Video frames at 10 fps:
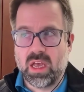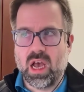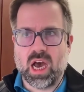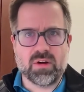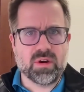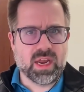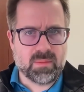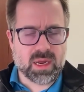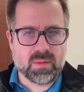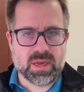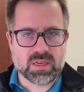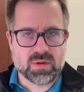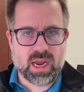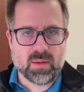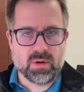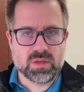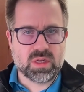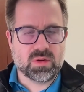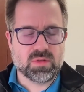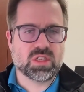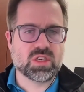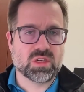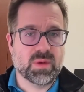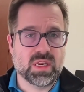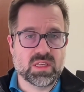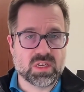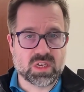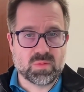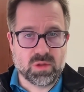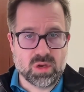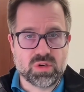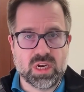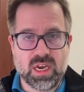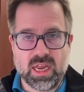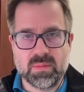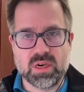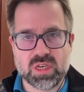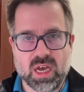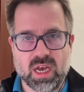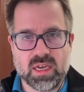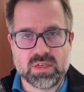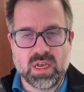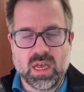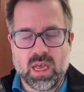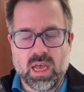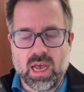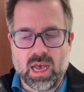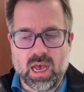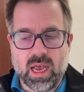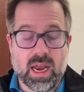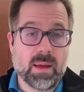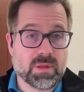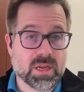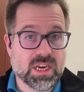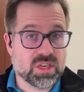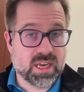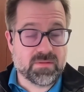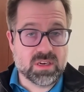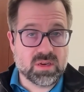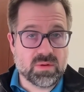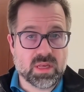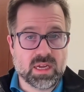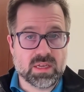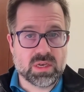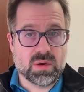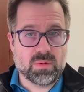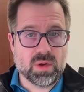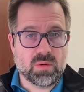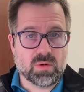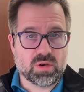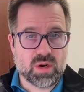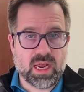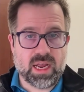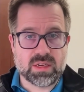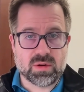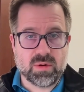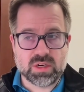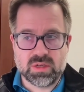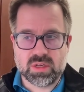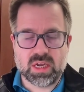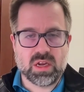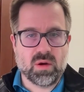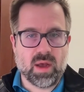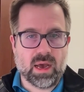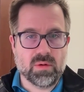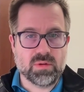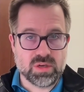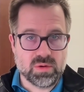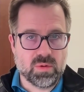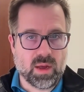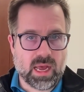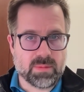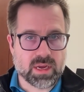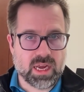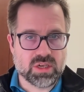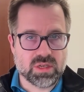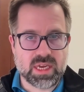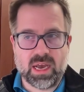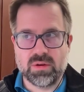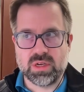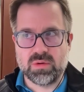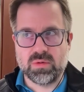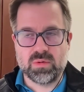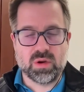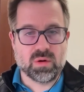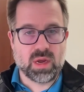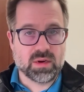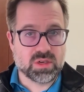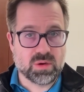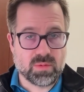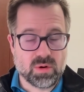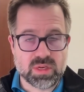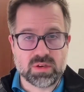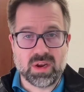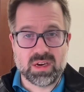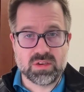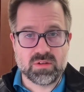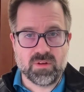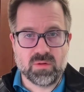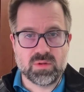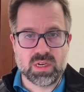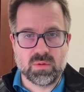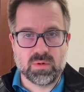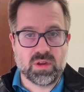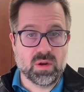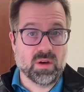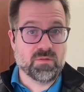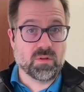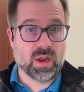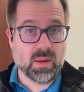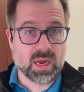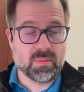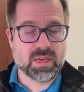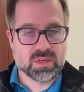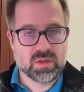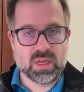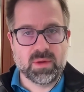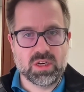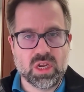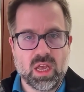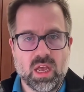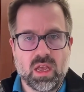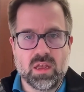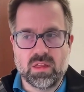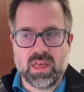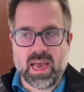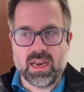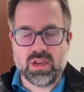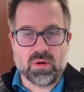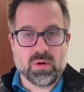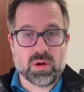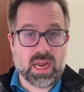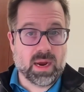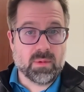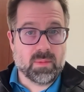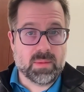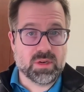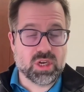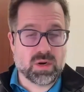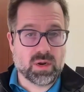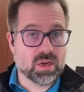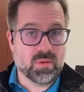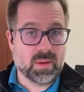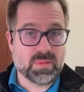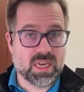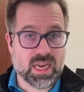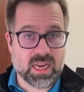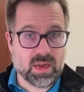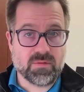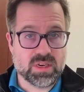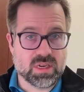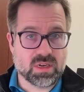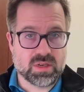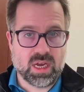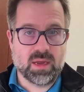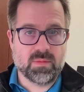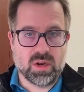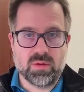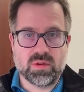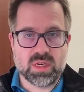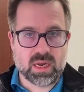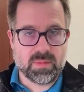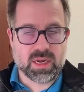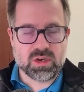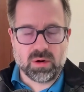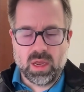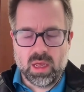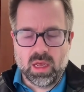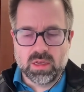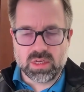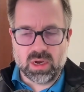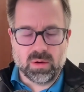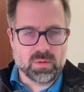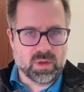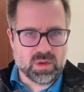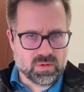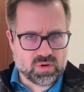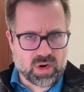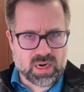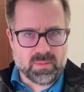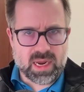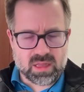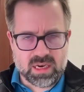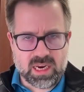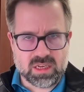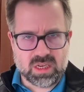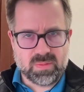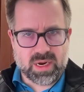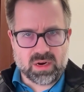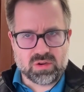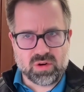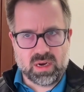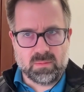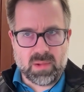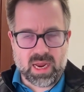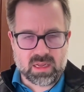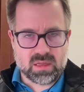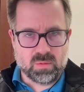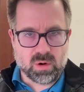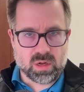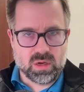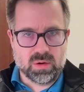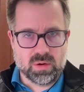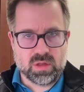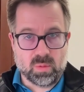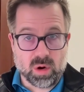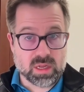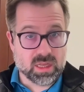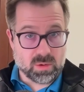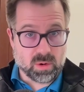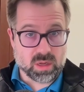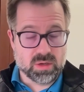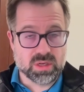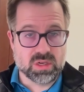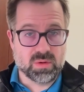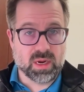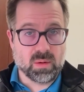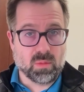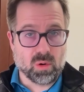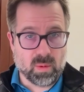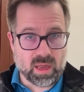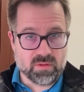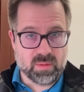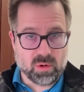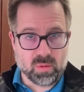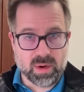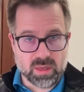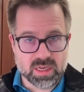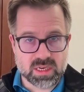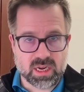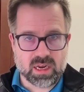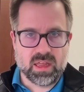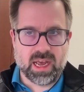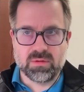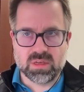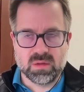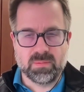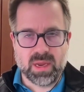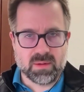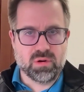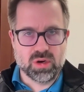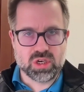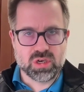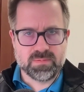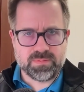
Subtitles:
108 megapixel cameras. You know, it's just been this explosion in image size. And applications have to deal with that. So, you know, we're trying to answer questions like, you know, how does your processor, how does your phone deal with, you know, a 48 megapixel image that your camera might be generating? You might be taking every single time, you know, you take a picture. So, you know, trying to make the data sets bigger, trying to make the workload, the work that the workloads are doing are more relevant, more realistic. That was the big push